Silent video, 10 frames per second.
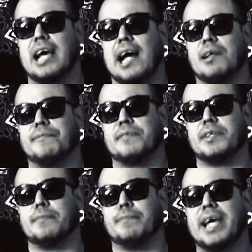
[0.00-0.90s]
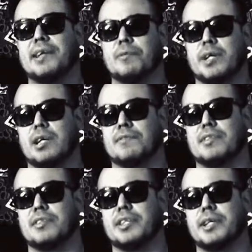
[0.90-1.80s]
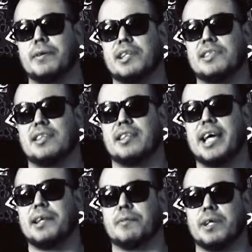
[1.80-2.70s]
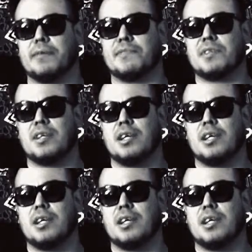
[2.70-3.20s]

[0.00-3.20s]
alpha and beta waves and the decrease in theta waves.